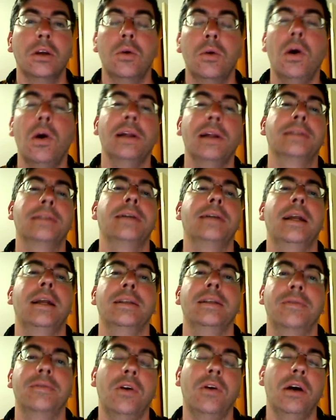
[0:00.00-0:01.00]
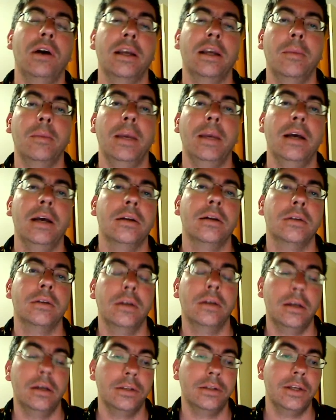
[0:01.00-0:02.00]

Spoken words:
quite a satisfying amount.